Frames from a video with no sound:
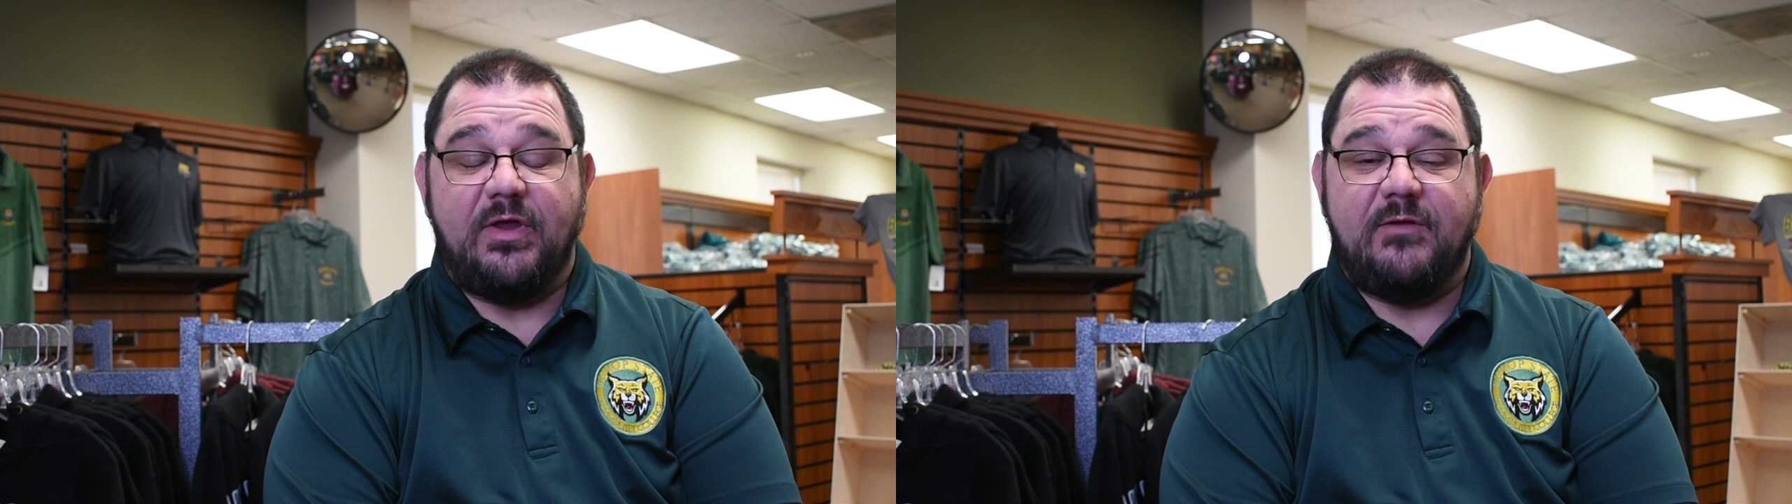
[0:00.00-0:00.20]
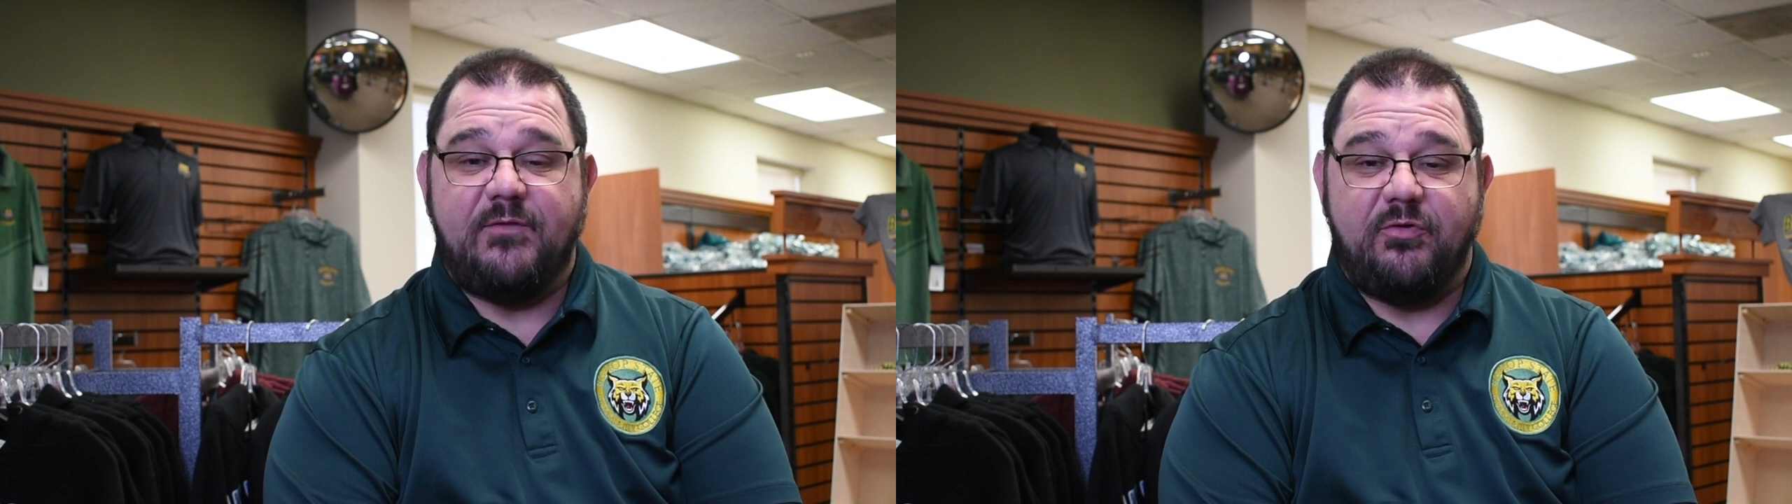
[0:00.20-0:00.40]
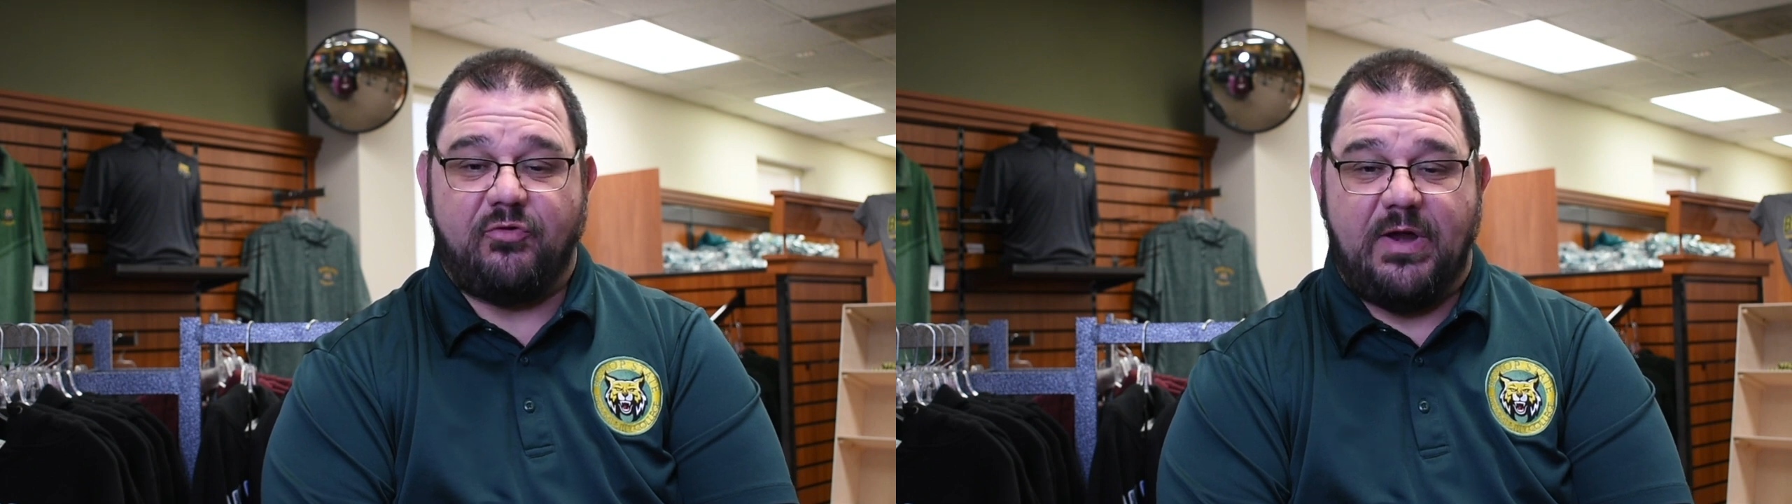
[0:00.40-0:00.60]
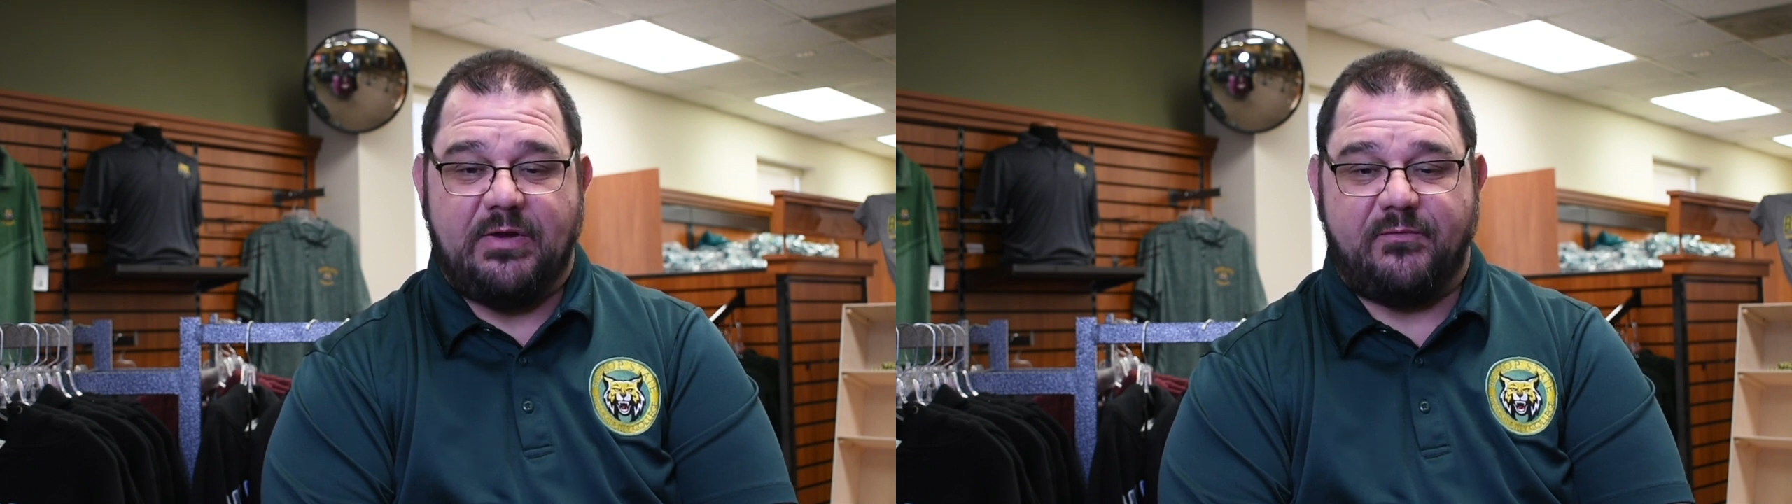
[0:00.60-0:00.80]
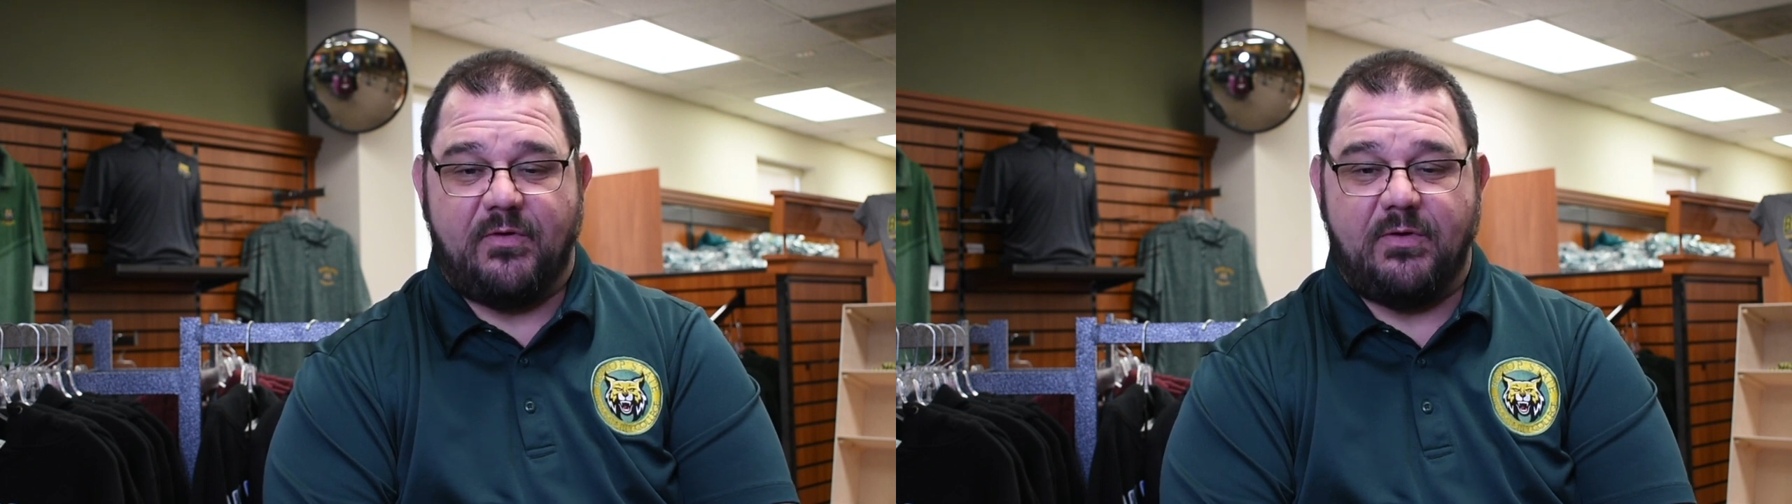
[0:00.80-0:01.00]
if you
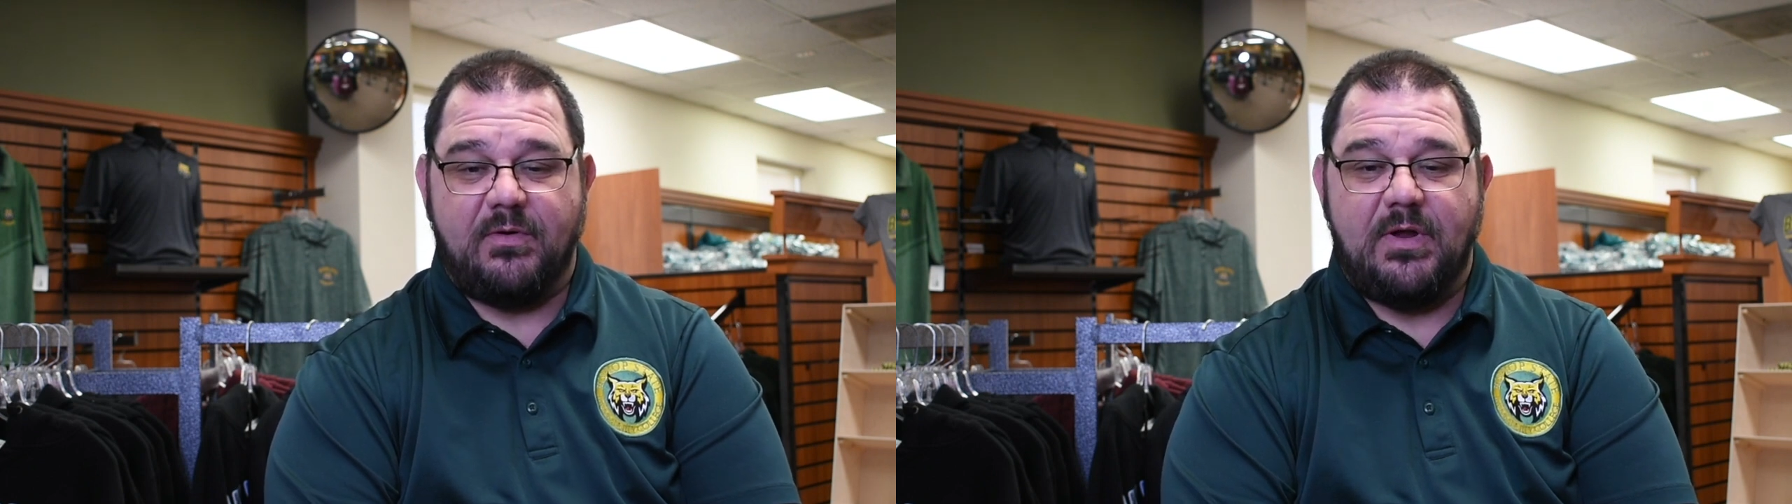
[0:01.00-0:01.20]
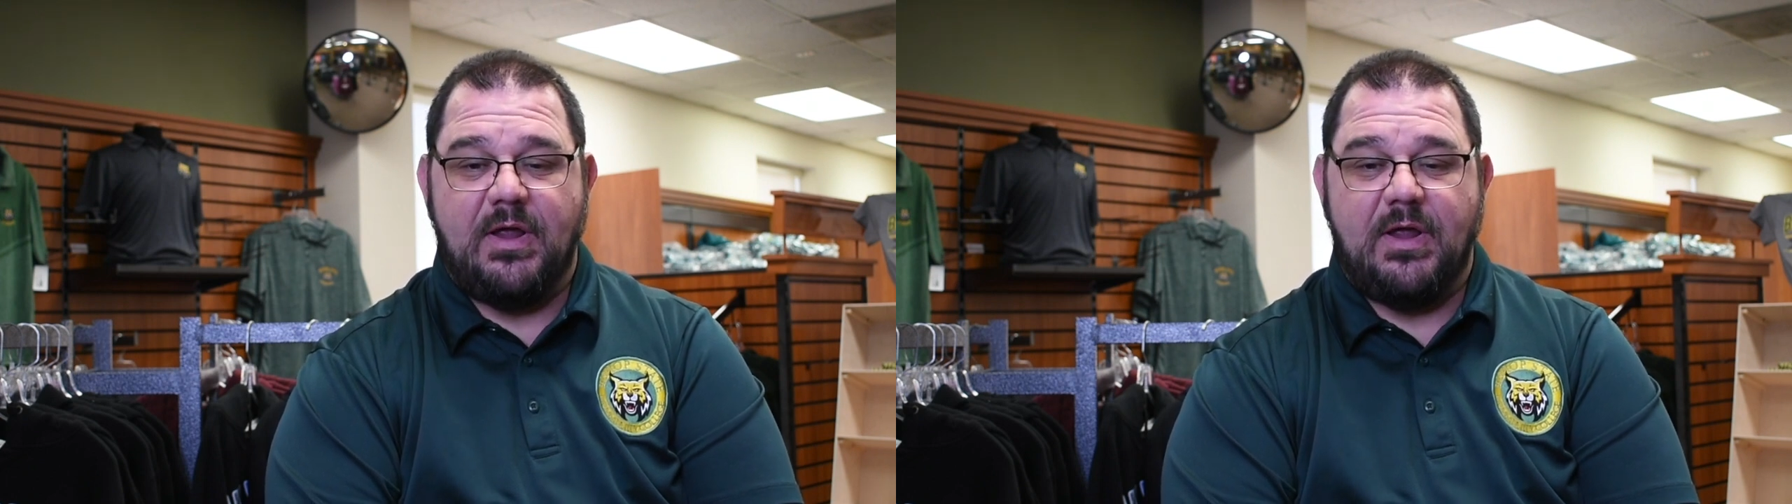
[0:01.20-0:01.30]
transfer,